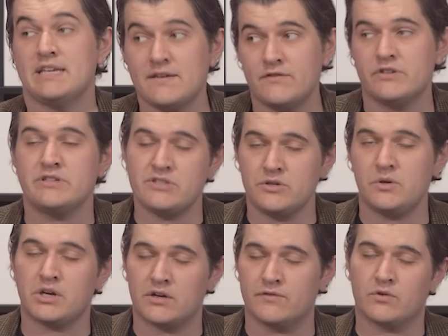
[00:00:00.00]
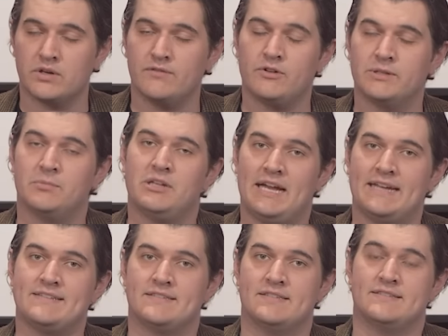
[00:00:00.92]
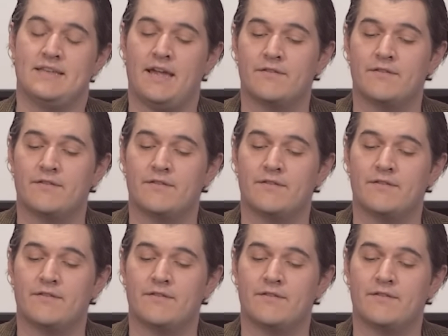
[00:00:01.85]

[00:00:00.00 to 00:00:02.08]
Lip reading: Even 240 volt appliances,